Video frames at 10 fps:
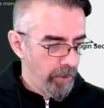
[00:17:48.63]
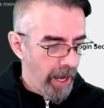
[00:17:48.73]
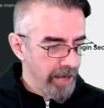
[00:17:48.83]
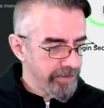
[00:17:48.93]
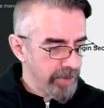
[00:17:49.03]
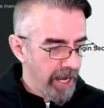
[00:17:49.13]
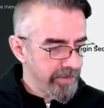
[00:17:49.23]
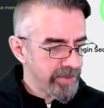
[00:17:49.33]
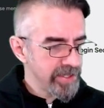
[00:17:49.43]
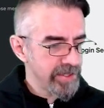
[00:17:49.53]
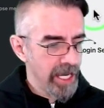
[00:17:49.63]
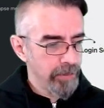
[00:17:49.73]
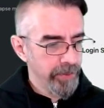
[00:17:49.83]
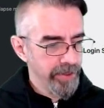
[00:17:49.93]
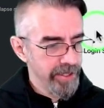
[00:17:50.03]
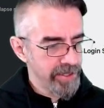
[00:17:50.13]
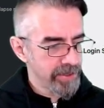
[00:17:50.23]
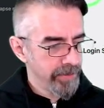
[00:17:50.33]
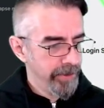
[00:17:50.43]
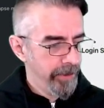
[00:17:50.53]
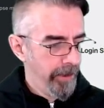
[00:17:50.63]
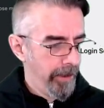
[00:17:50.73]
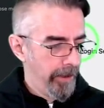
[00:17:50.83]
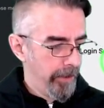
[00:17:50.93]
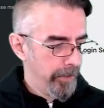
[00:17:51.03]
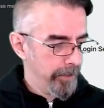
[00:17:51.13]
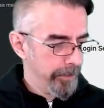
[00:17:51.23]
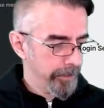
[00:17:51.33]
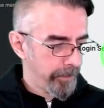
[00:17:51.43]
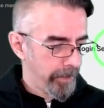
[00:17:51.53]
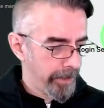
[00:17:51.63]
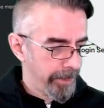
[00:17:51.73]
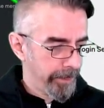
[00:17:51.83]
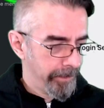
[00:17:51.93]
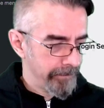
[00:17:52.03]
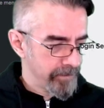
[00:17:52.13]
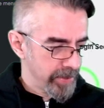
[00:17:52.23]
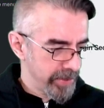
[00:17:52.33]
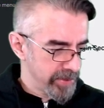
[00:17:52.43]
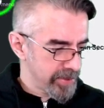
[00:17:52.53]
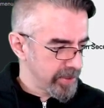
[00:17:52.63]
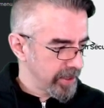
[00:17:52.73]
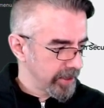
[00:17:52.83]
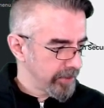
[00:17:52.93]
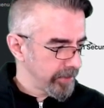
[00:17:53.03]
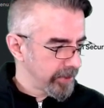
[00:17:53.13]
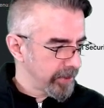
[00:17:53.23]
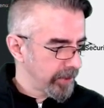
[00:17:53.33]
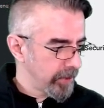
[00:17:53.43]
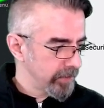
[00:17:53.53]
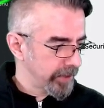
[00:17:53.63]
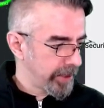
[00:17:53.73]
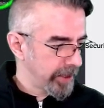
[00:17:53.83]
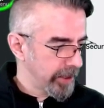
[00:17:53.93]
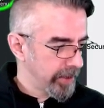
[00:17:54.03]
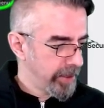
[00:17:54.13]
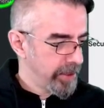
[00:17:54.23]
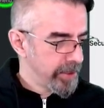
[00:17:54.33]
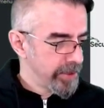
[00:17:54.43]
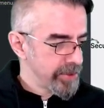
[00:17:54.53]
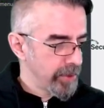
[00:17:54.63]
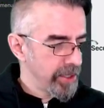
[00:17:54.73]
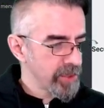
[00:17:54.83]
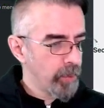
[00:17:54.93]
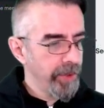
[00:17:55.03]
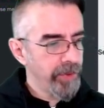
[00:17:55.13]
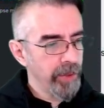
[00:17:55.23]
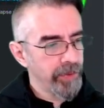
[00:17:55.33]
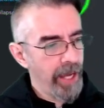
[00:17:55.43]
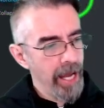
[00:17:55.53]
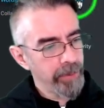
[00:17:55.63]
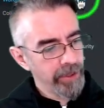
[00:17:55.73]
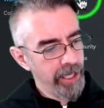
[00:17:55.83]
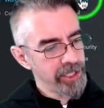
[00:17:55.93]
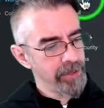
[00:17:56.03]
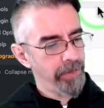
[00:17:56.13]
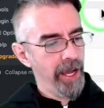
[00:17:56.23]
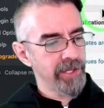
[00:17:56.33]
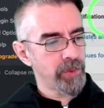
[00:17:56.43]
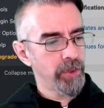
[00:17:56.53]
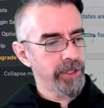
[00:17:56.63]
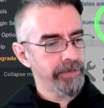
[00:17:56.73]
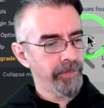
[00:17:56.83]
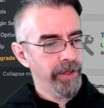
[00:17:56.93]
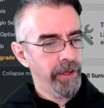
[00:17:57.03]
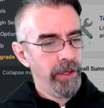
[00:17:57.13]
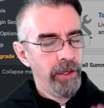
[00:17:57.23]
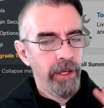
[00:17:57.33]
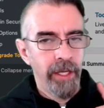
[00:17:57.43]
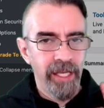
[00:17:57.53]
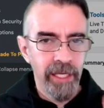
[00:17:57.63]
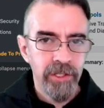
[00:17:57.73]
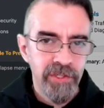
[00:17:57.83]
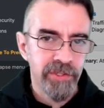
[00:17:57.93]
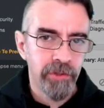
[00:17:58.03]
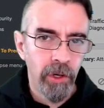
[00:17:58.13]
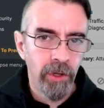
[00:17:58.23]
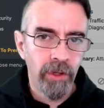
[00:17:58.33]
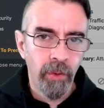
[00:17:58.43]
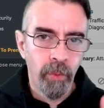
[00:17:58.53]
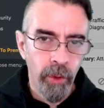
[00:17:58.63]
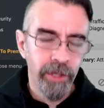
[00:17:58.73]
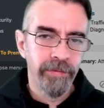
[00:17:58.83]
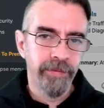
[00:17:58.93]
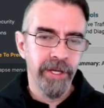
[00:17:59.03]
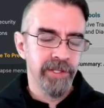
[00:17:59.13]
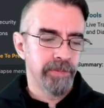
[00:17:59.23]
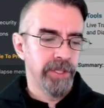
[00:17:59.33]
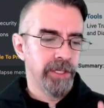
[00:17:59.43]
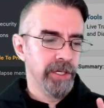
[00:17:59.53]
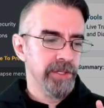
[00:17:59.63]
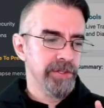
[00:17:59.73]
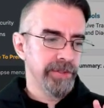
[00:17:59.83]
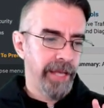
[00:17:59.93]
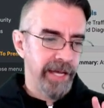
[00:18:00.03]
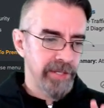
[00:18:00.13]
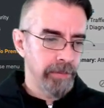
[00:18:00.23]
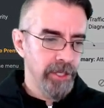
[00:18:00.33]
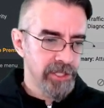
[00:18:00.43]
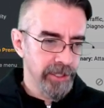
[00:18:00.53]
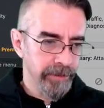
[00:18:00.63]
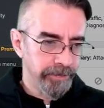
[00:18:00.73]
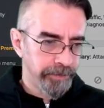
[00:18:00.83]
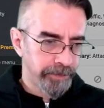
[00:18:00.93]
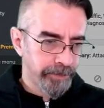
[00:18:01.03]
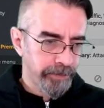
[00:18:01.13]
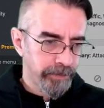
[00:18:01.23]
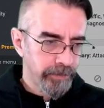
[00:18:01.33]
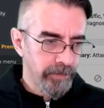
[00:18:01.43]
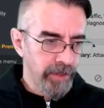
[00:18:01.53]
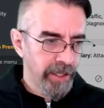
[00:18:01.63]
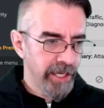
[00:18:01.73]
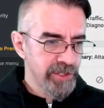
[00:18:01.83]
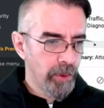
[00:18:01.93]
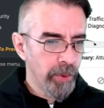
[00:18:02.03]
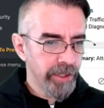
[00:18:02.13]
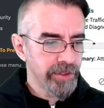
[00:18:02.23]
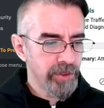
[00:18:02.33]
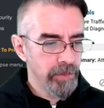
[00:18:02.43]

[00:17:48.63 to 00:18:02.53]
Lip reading: I've disabled this. Let's see. Let me go over here. So here's one thing with the application password. Install WordFence, because as I mentioned, it's going to